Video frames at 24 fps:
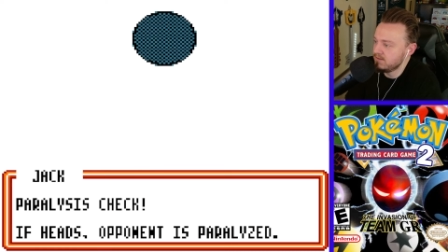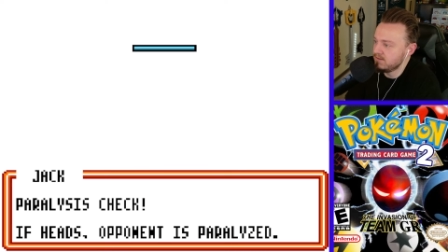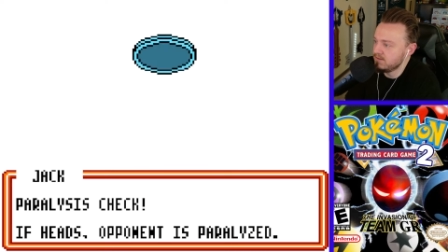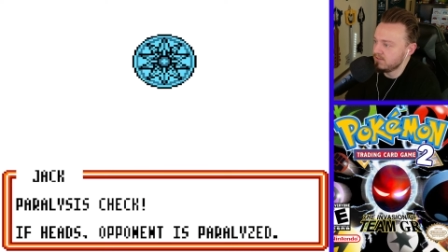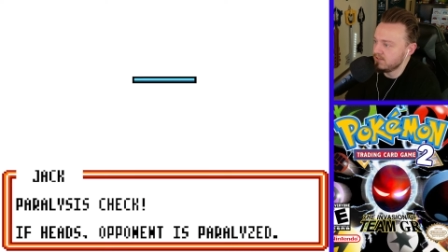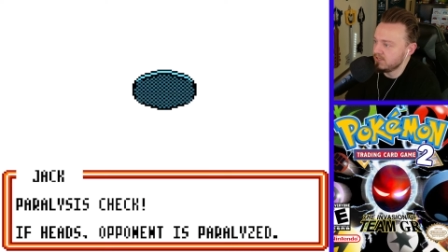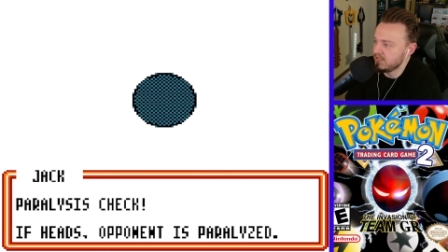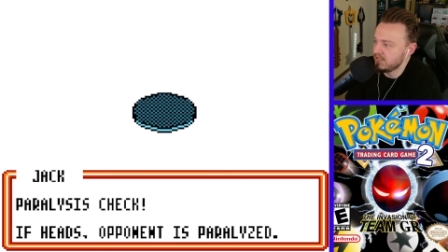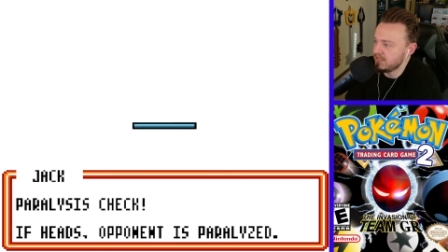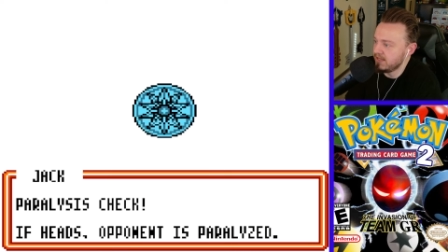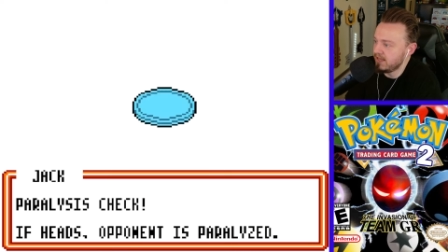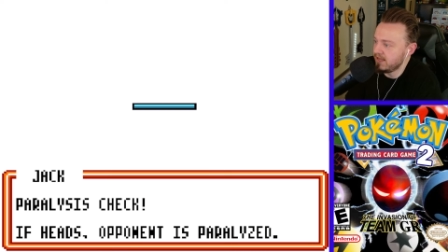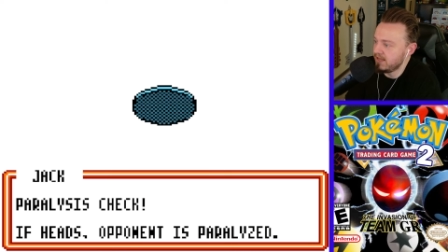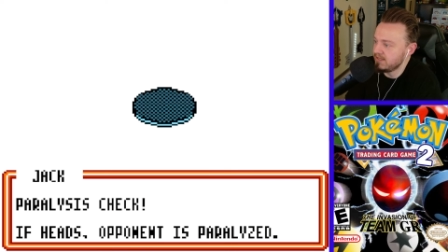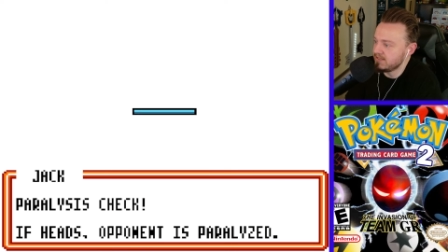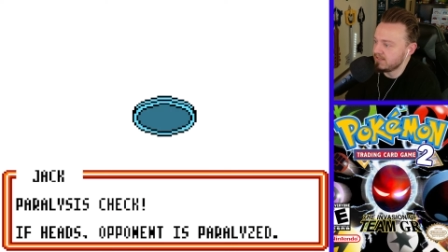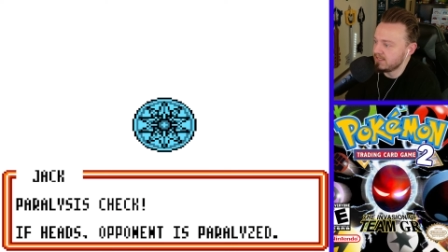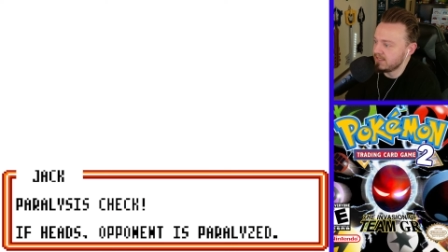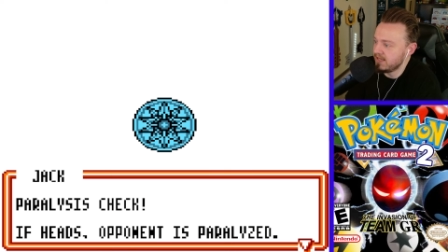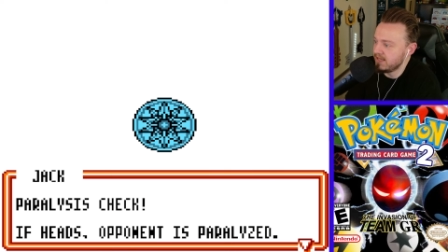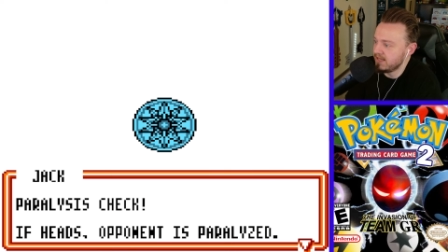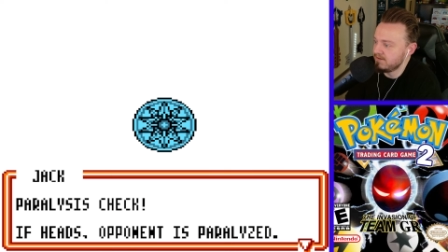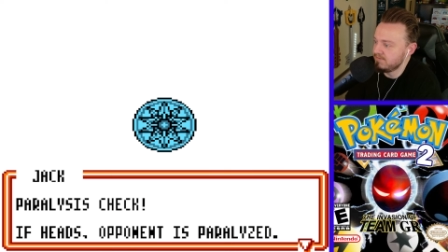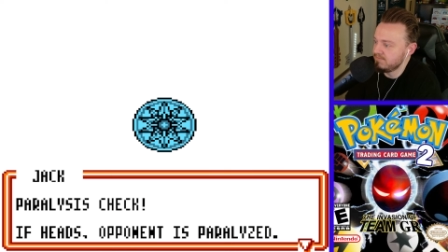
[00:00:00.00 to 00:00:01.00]
You're going to get heads
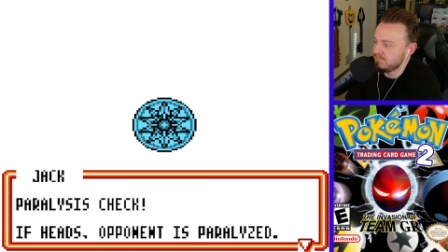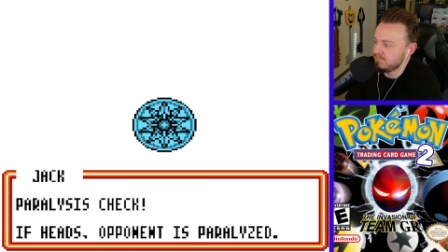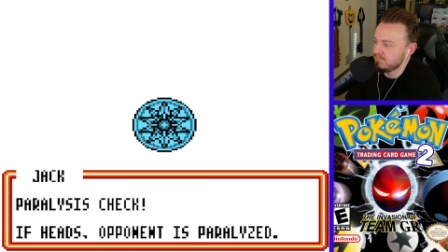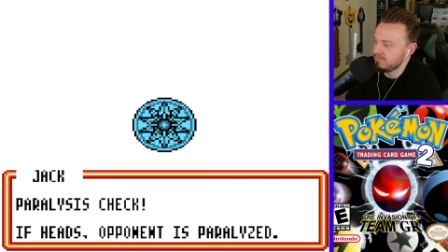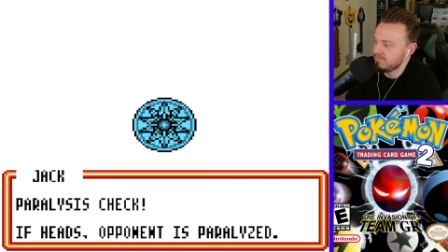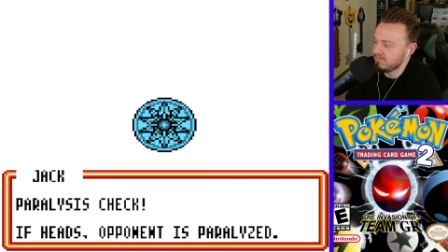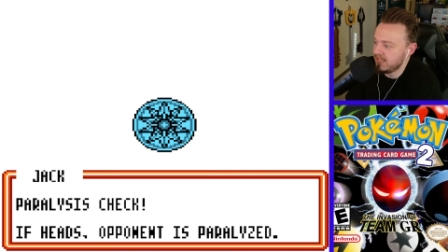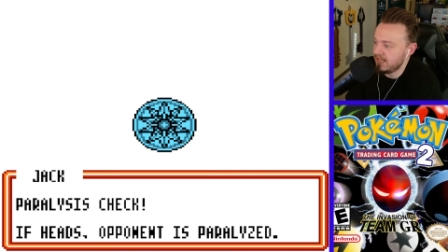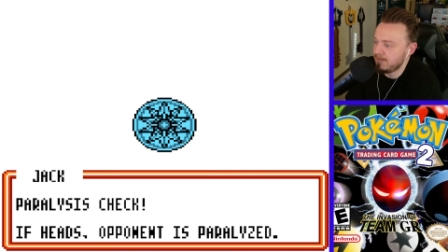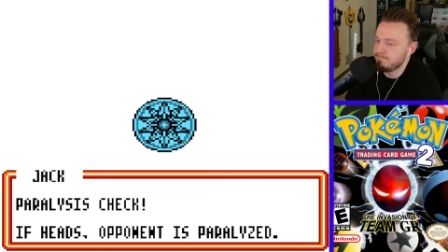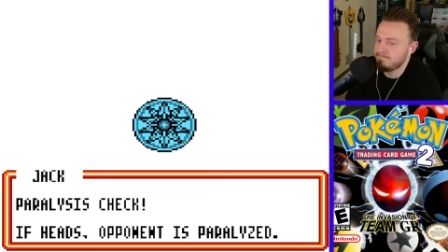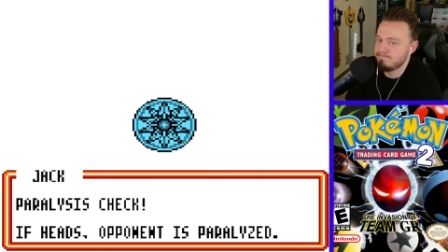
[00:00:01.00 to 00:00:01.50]
again? Yep.